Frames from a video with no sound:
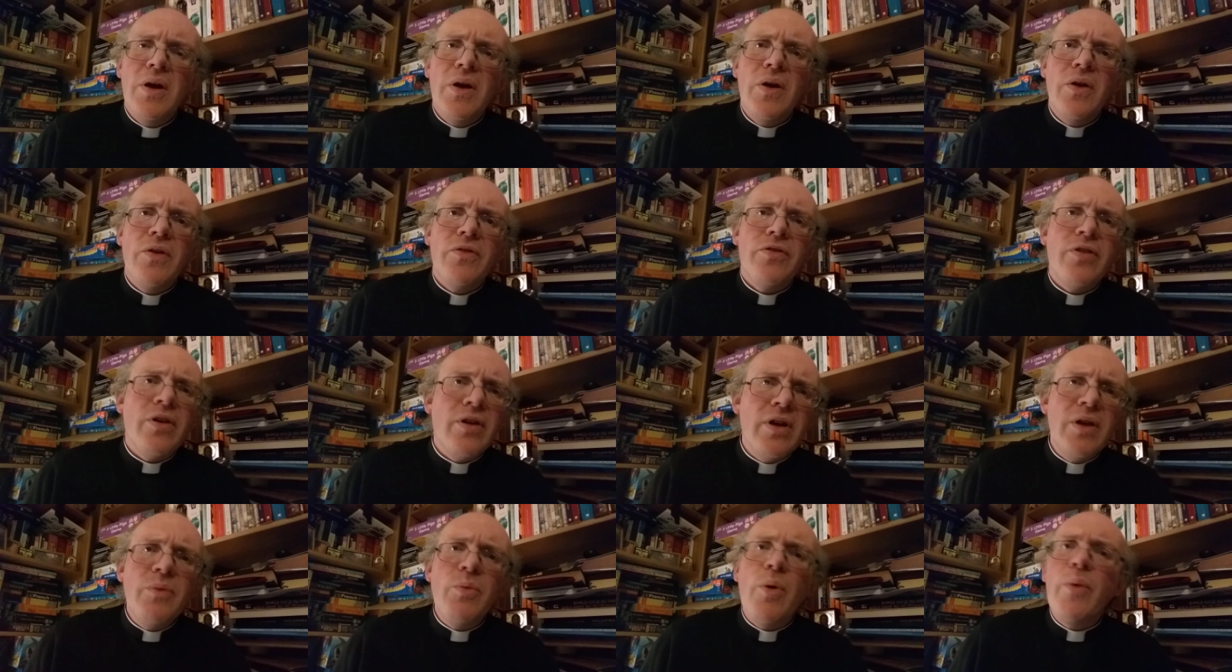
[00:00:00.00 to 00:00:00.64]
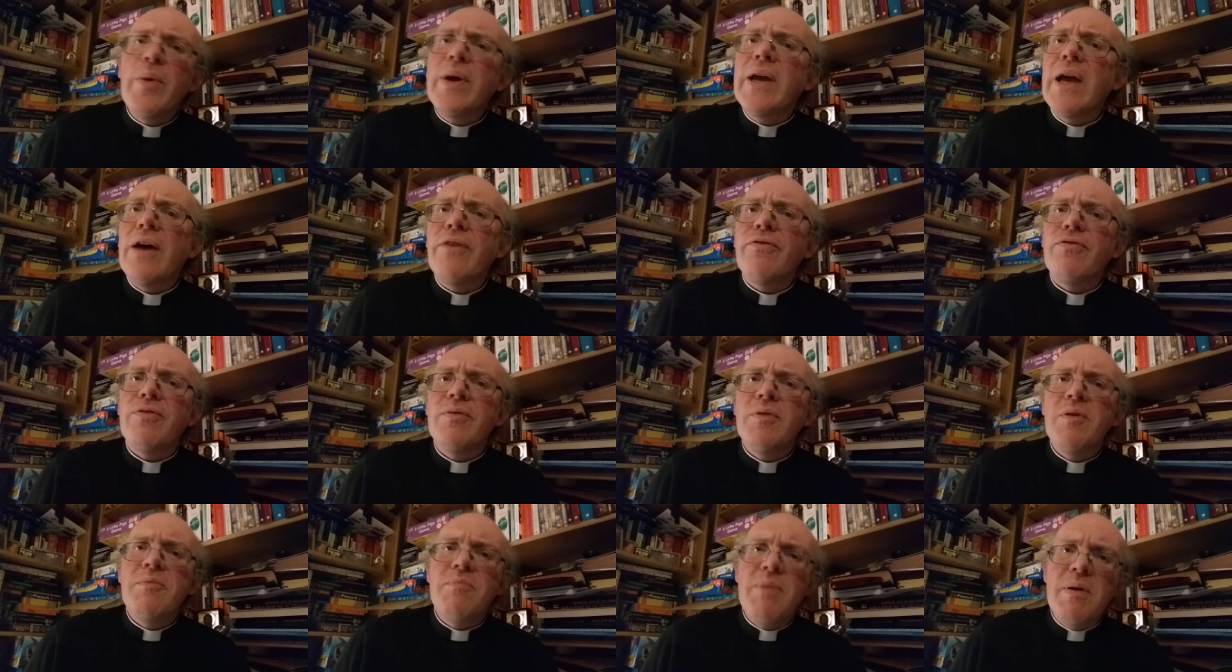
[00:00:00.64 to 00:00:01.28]
certainly, what we get
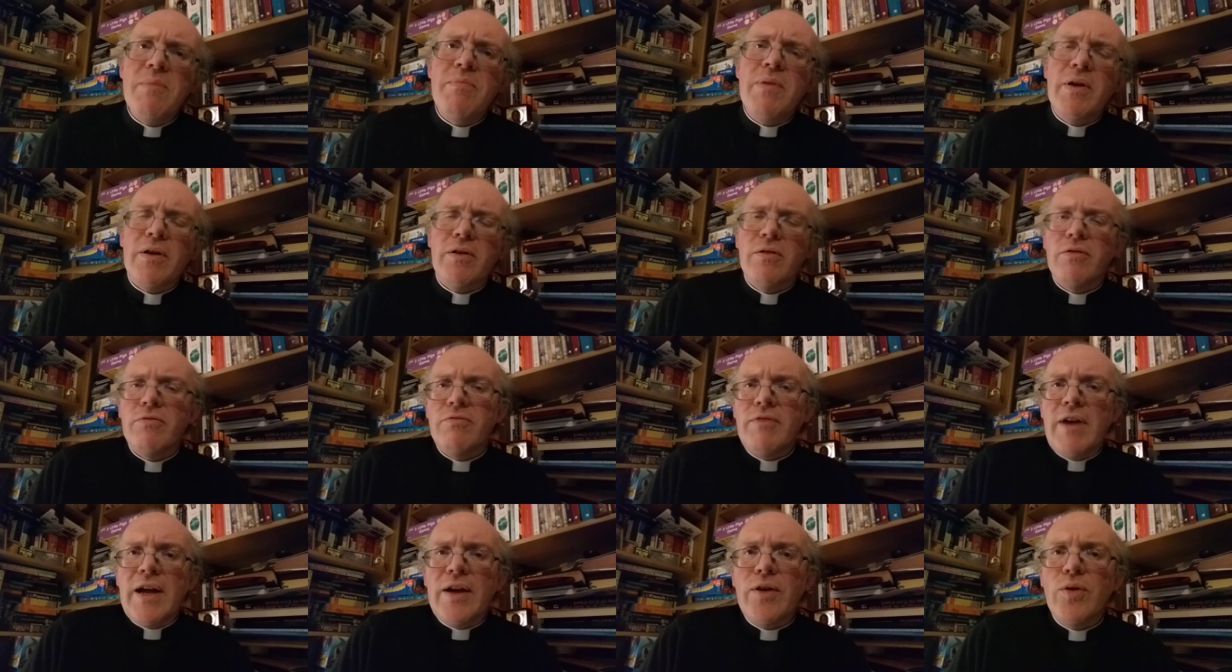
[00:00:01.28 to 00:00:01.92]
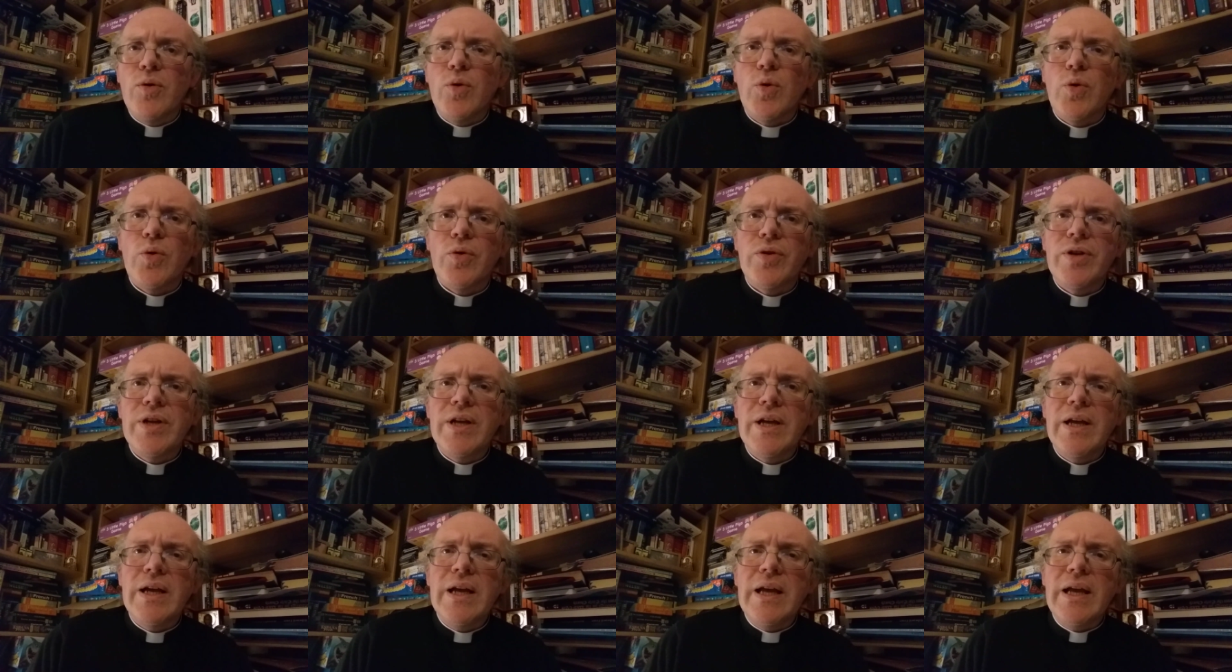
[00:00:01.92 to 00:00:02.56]
from the biblical record
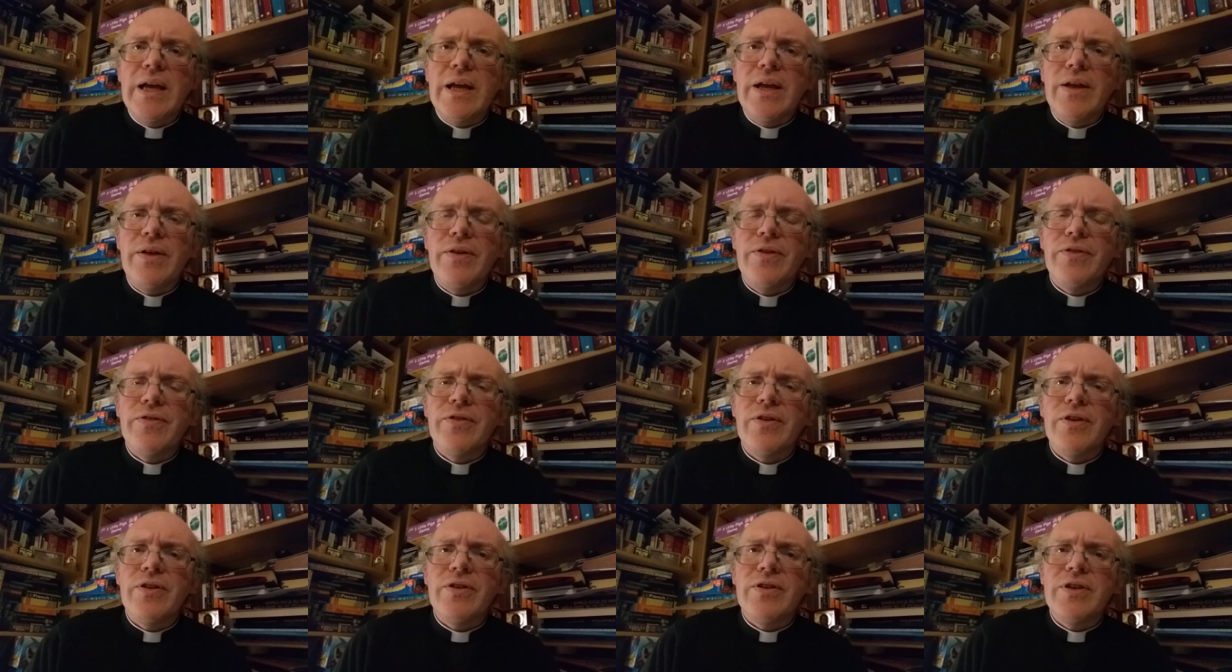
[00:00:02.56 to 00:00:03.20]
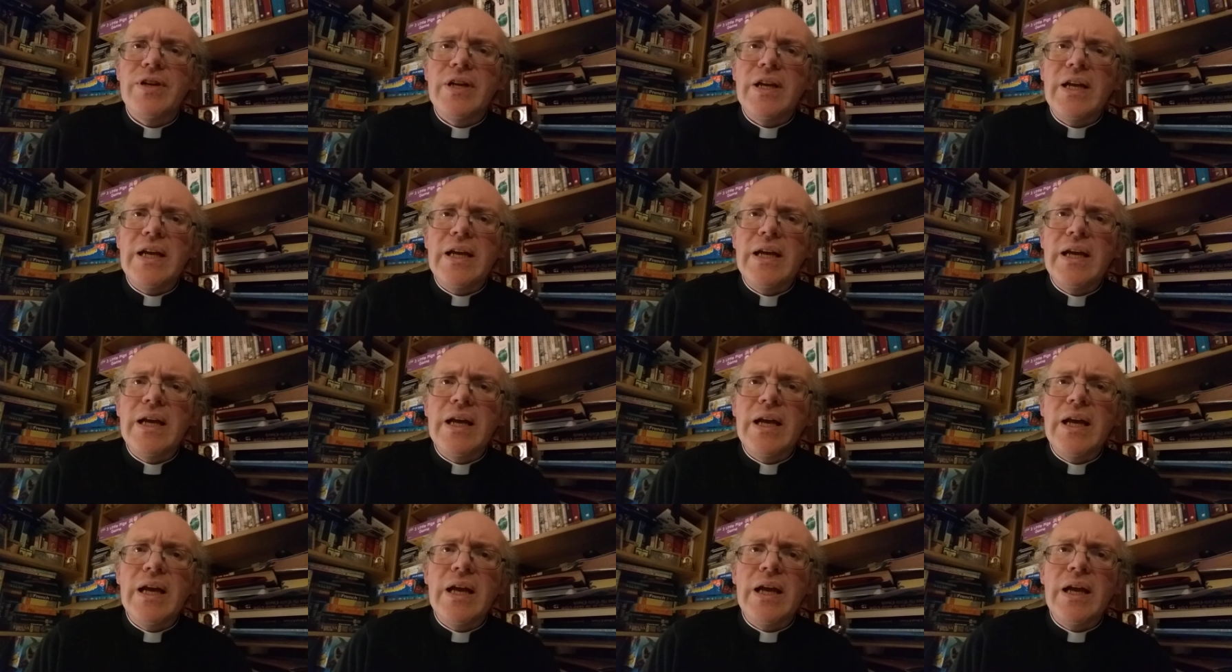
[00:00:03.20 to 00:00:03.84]
is that
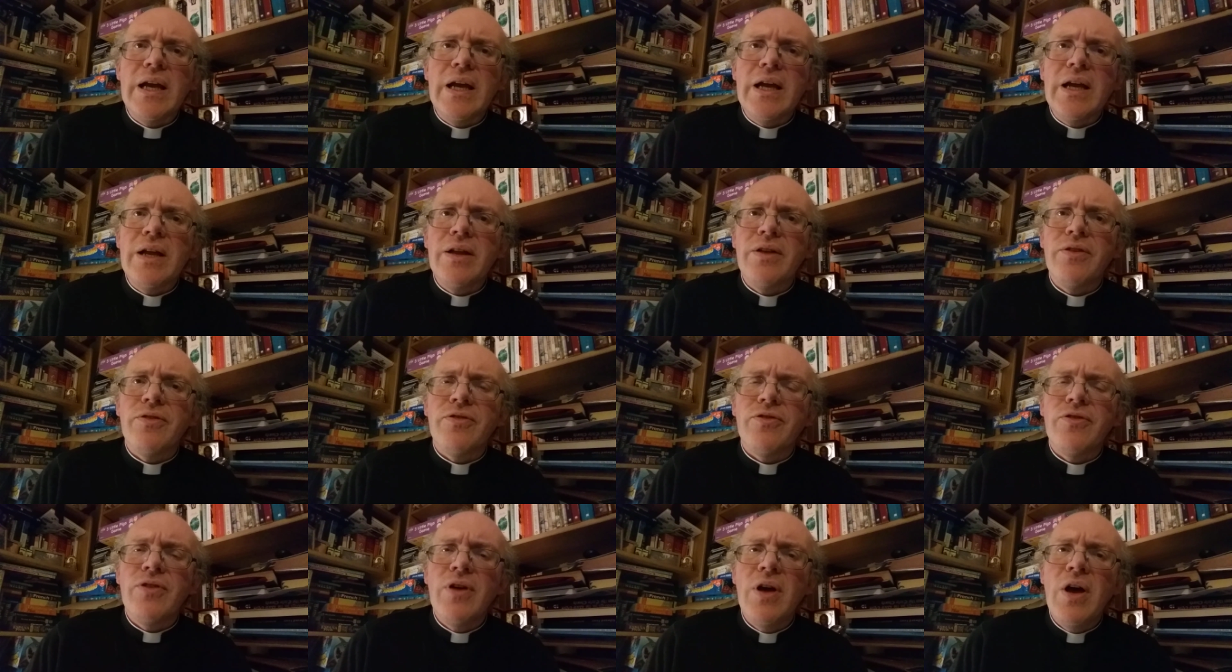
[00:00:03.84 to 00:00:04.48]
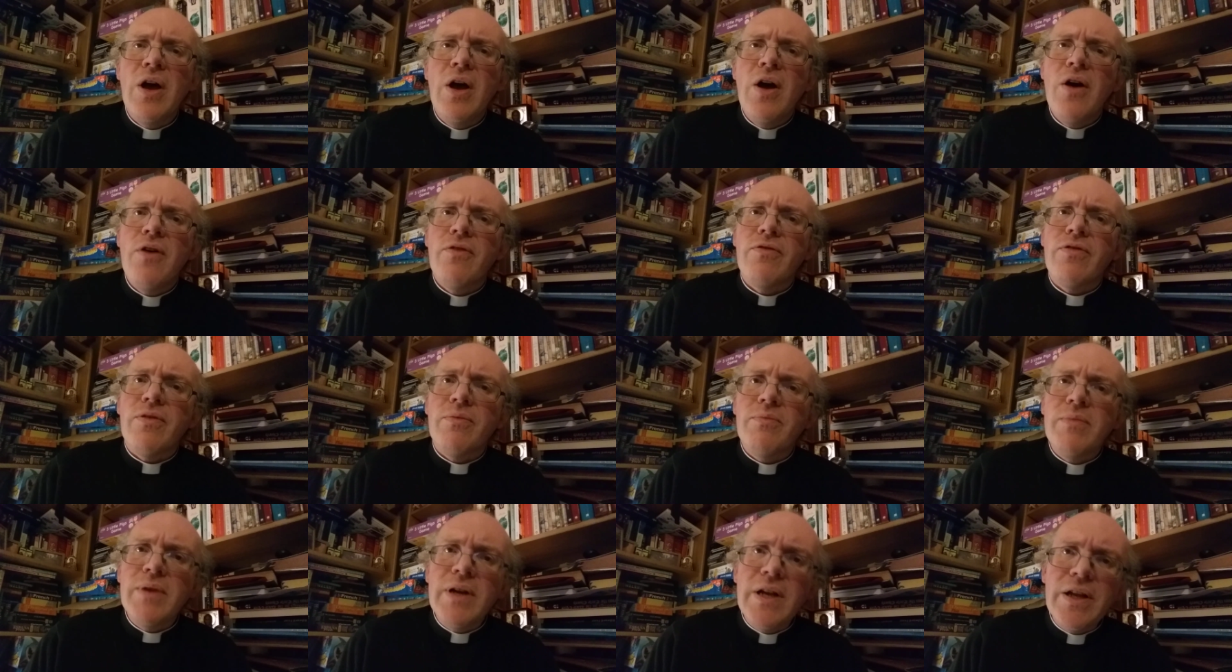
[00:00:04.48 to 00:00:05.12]
he is
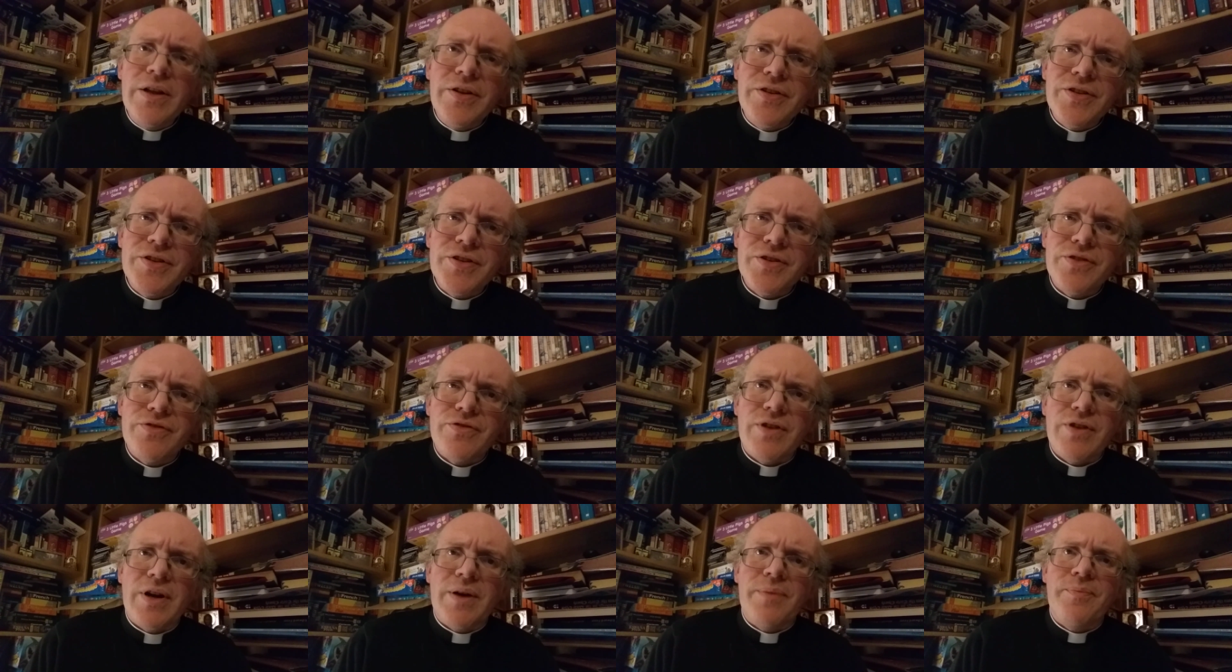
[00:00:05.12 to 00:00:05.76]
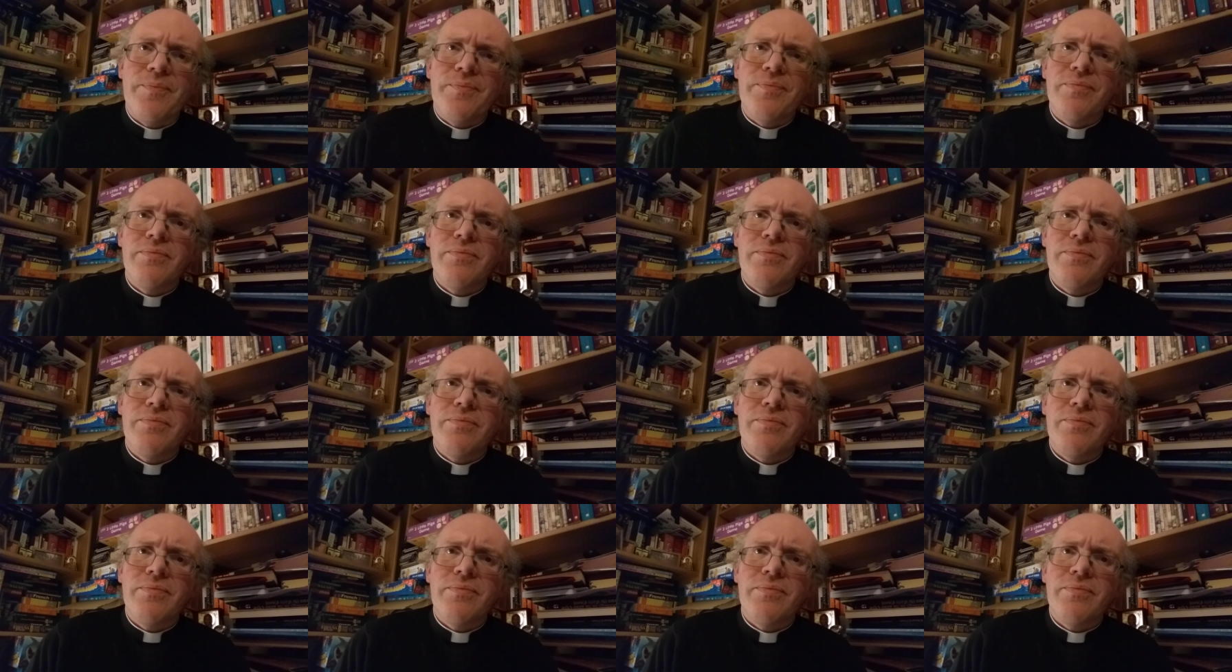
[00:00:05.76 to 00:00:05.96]
from Lystra